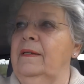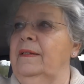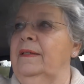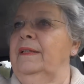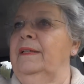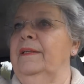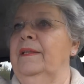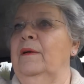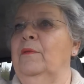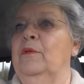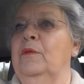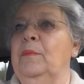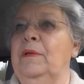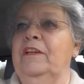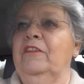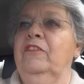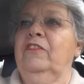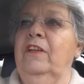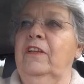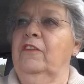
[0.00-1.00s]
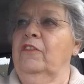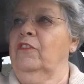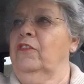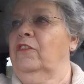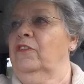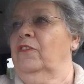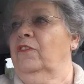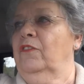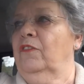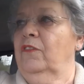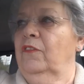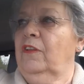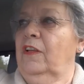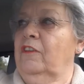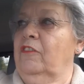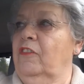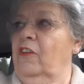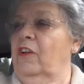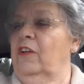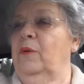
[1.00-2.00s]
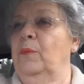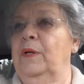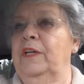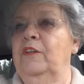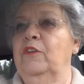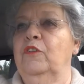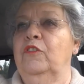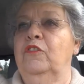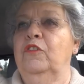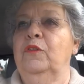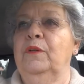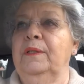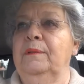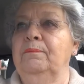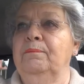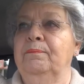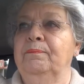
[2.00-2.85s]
Yeah, that would make sense. That's the only way you could do it.